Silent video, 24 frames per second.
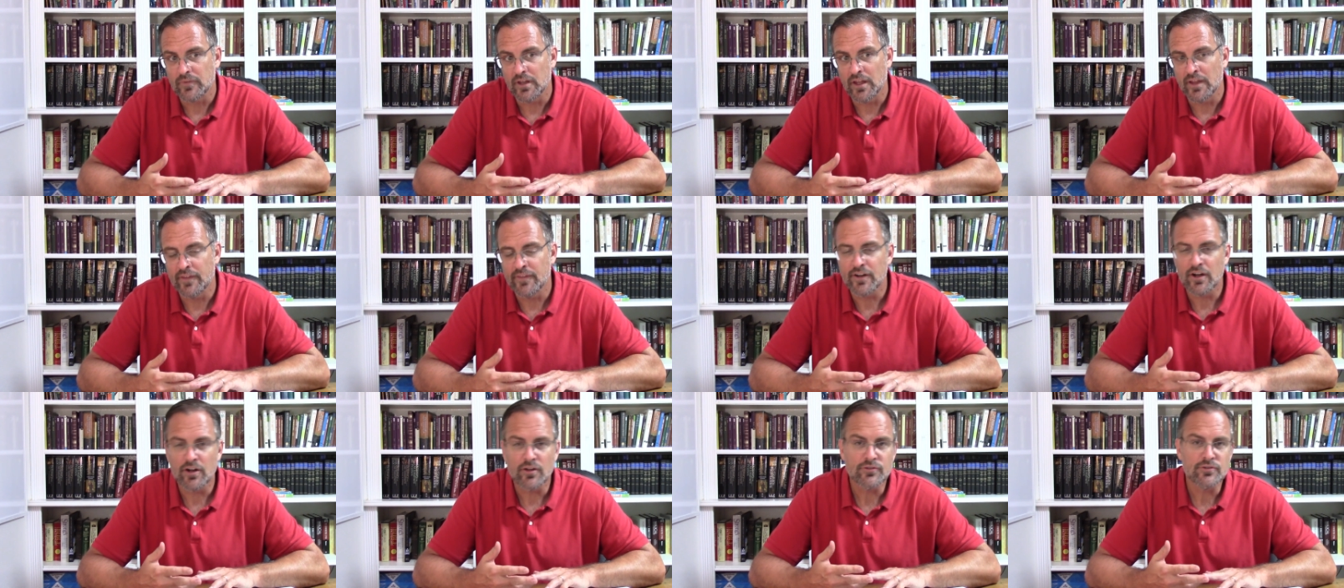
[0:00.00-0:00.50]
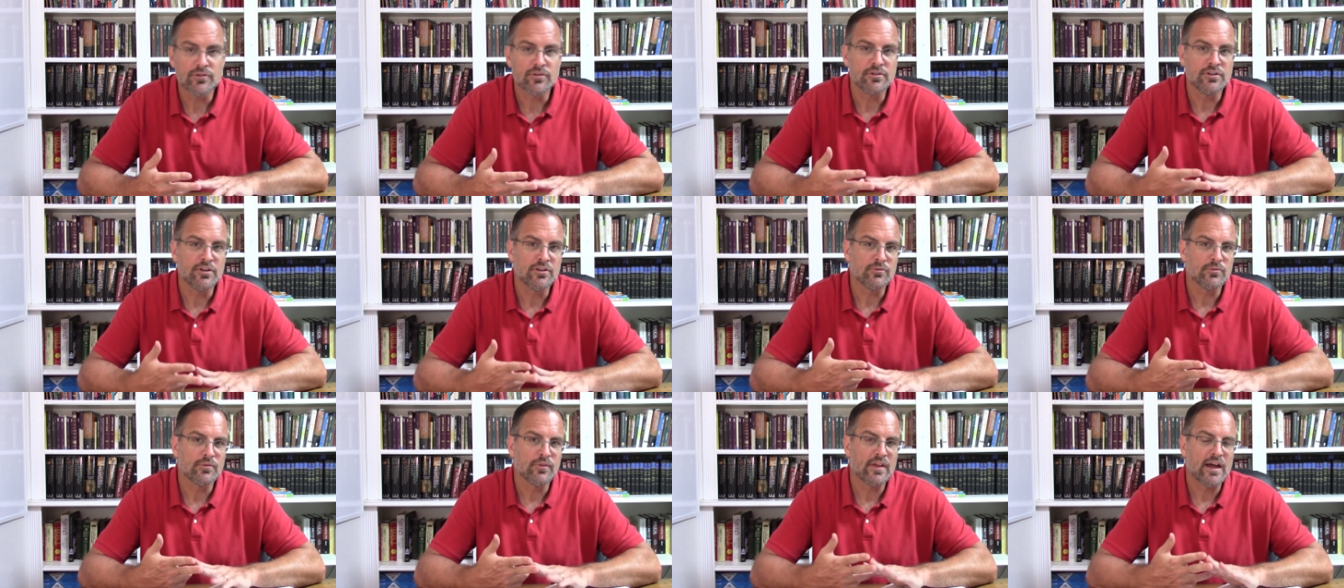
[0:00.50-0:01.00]
And then also
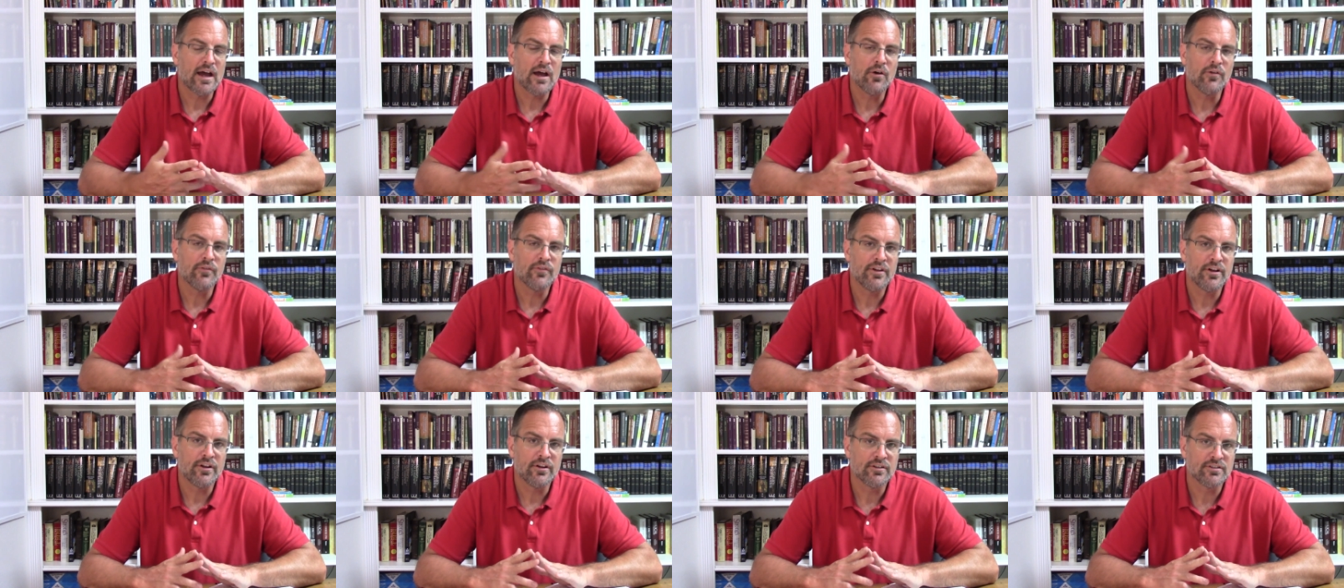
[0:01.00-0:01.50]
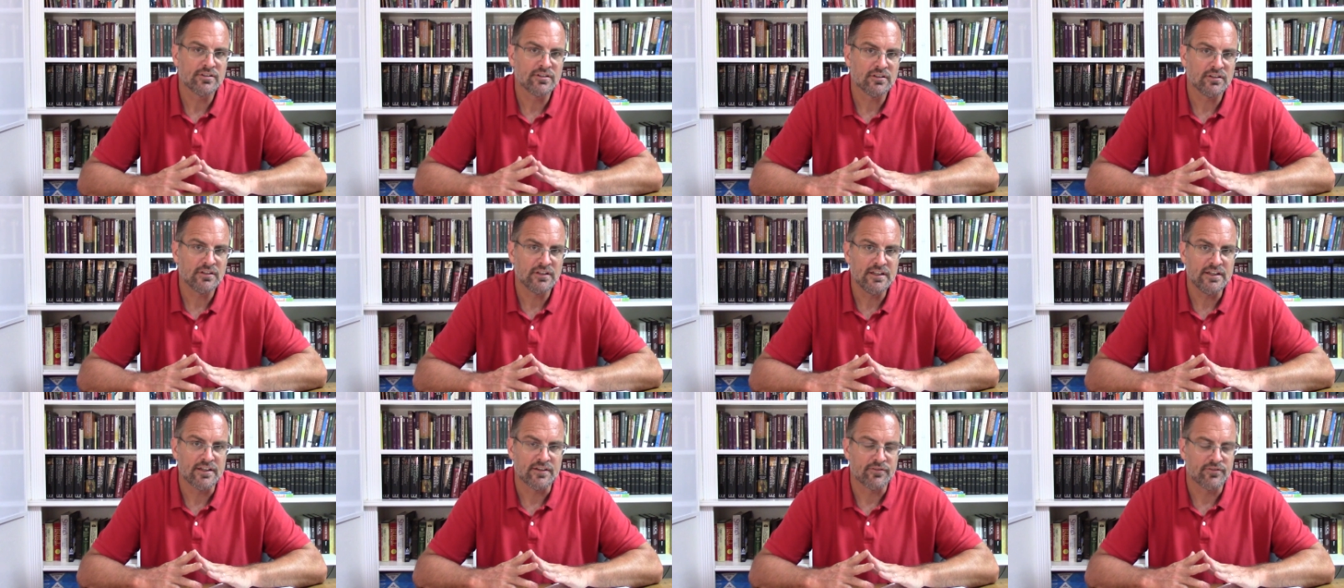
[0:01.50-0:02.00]
deals with how they are to
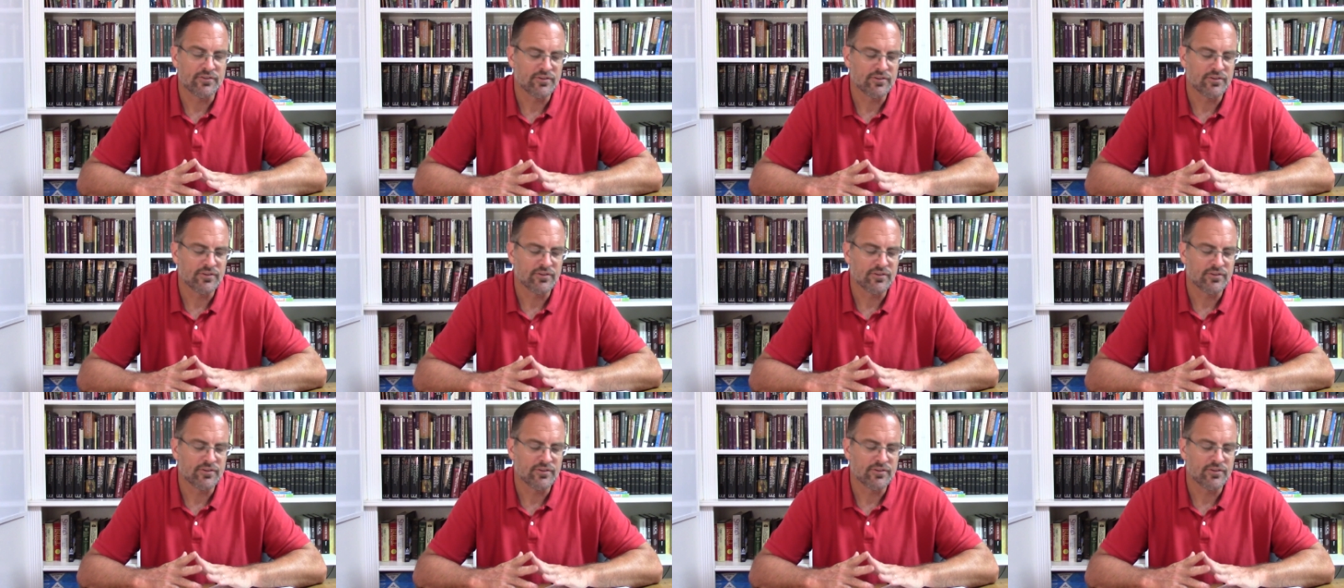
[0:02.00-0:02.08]
live.